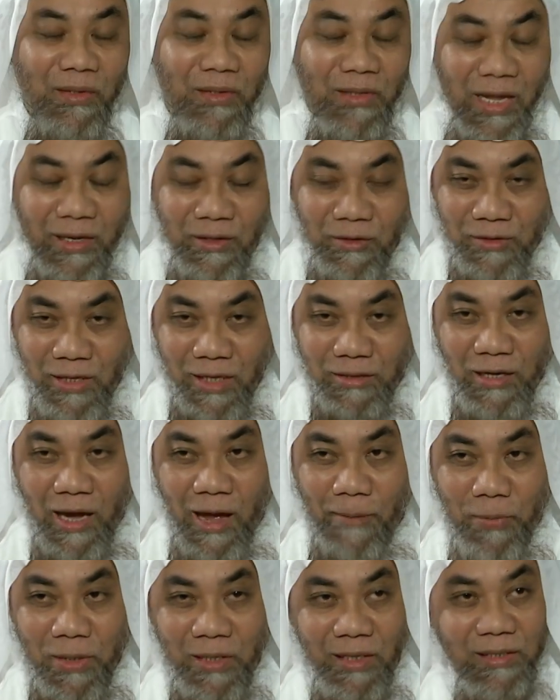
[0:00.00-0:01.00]
They connect
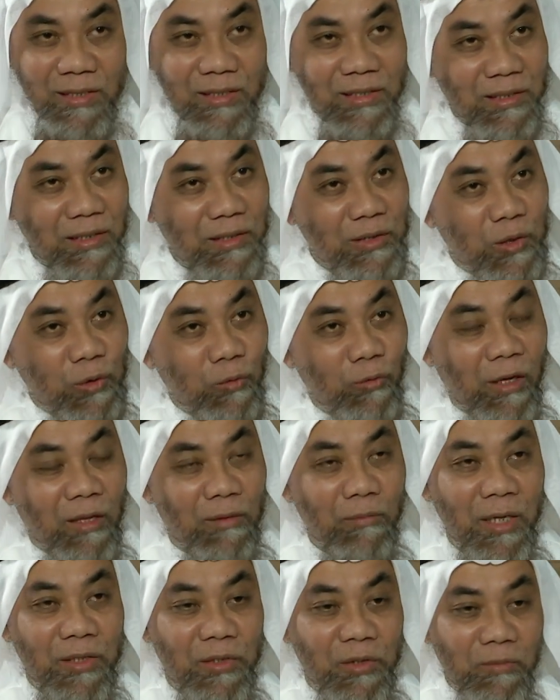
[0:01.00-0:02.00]
happiness into wealth.
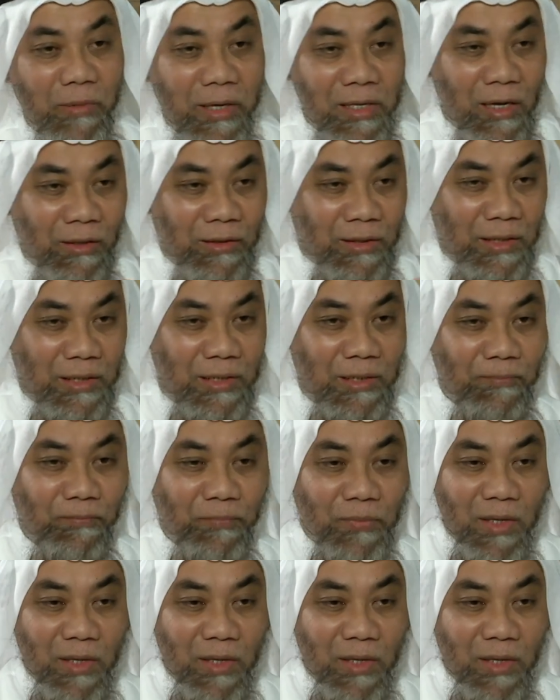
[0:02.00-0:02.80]
But you may notice,